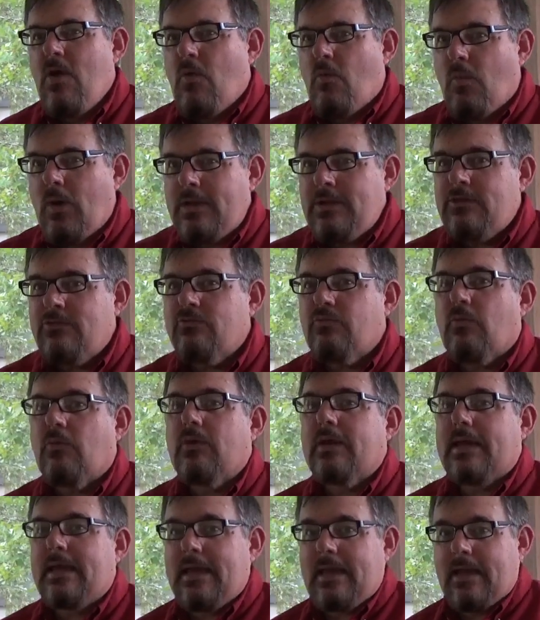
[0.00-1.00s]
we just
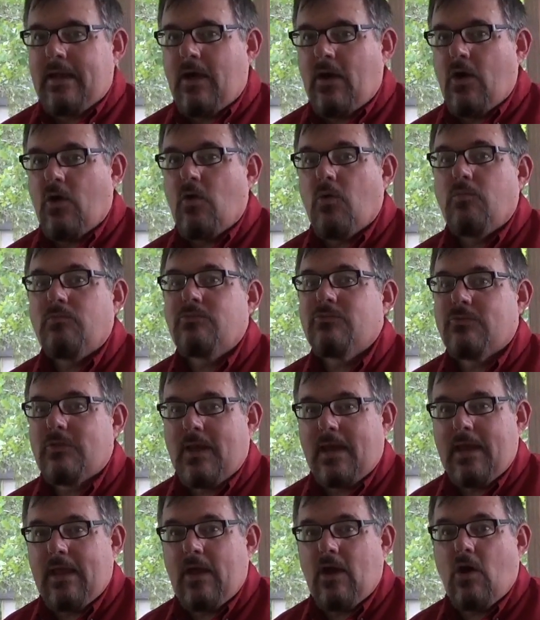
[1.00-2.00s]
want to get home,
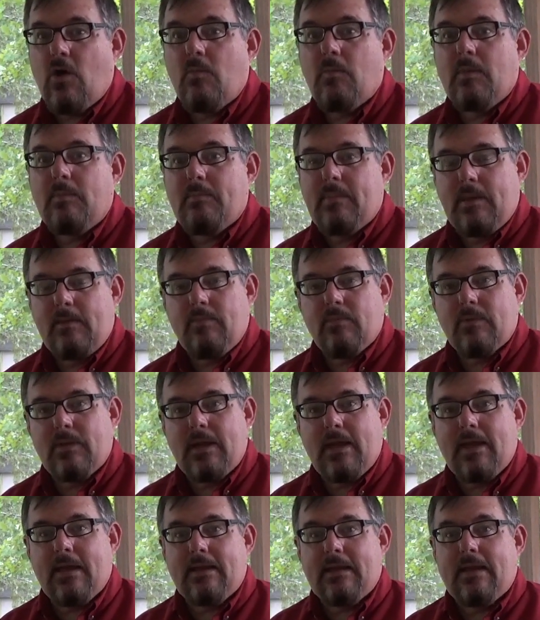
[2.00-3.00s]
stay home, and be
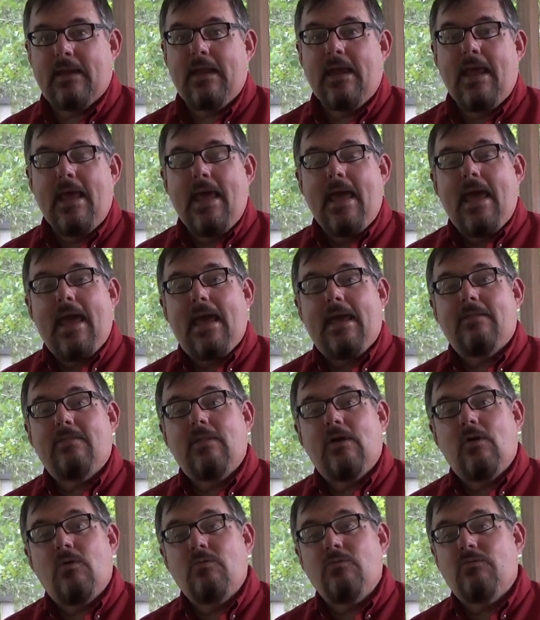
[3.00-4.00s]
protected. And
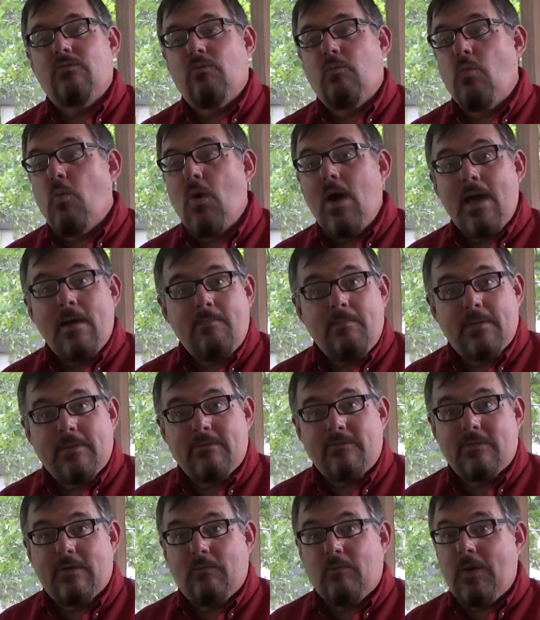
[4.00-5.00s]
those
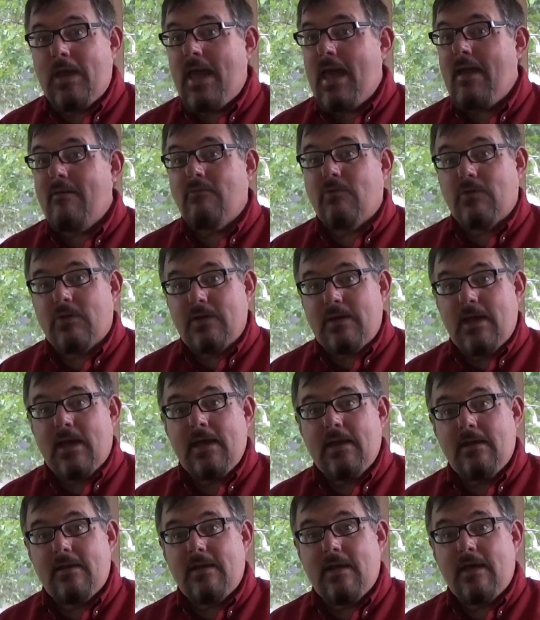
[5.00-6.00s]
weapons that we have on a
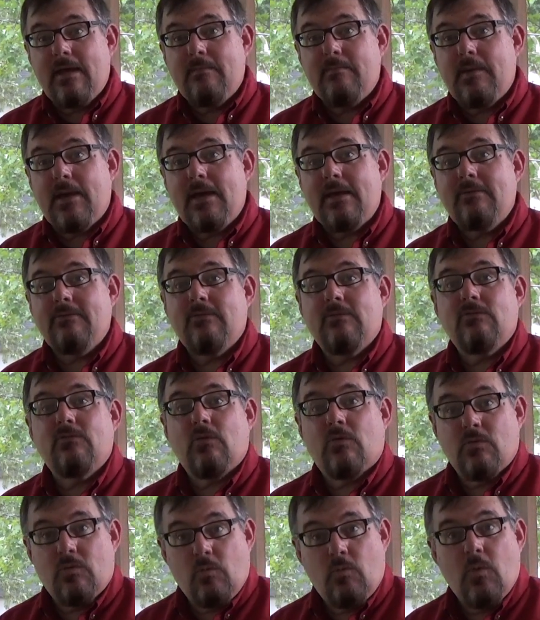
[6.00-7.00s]
day-to-day basis
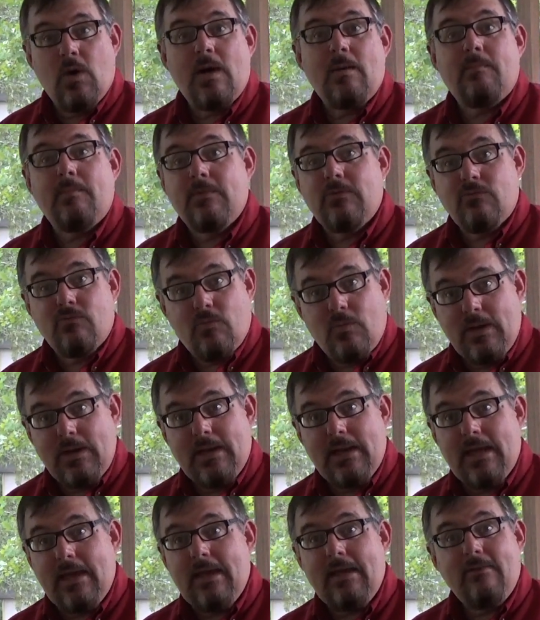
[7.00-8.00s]
are the weapons we
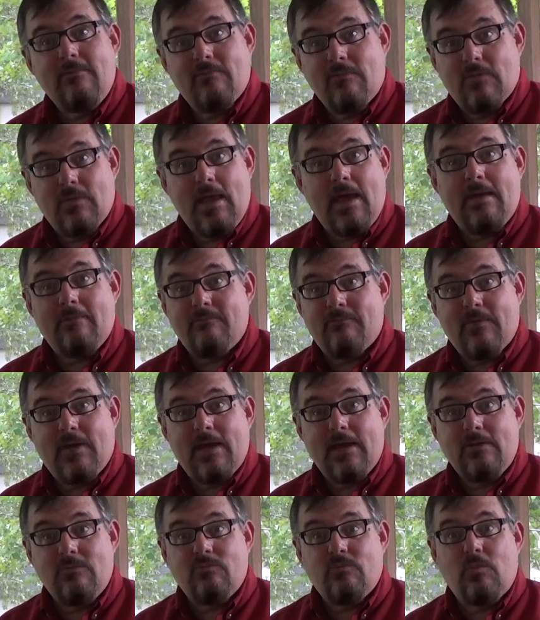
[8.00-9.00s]
need for that
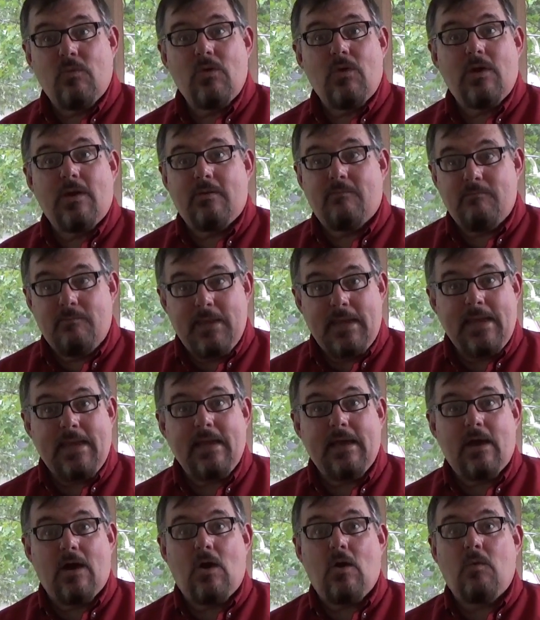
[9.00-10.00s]
phase one of
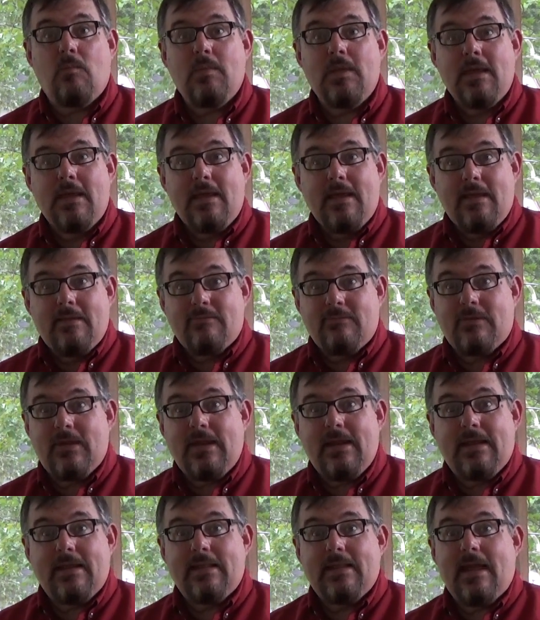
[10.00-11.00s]
being home,
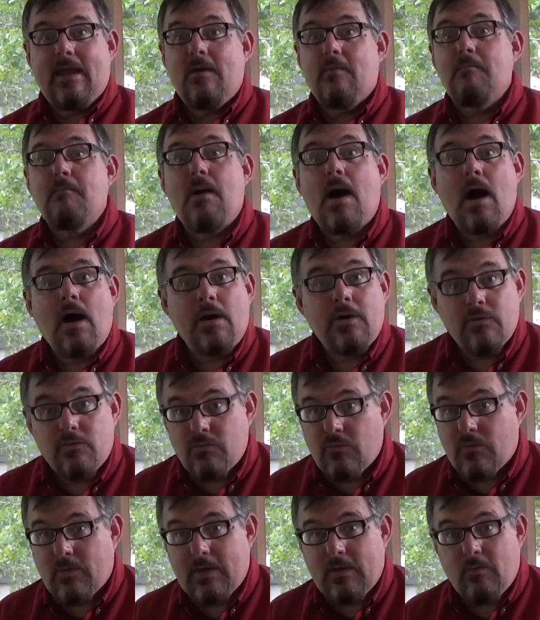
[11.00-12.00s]
sitting there,
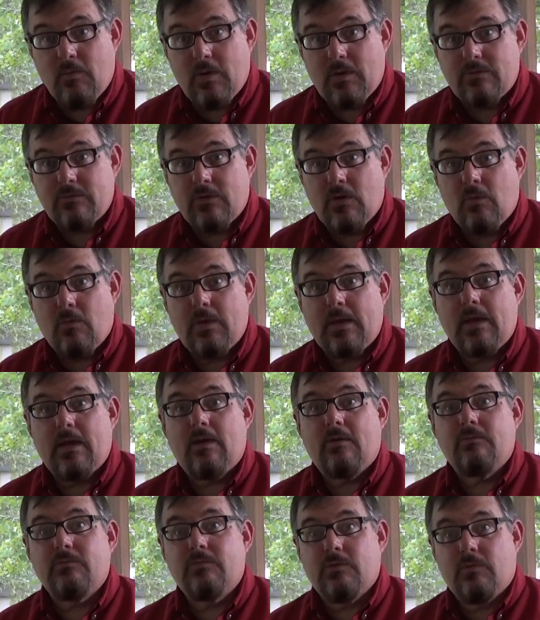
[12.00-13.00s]
monitoring what's going
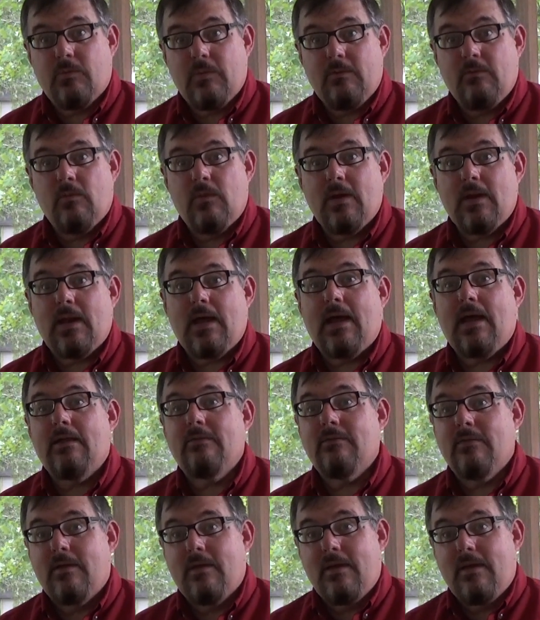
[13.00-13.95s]
on till we realize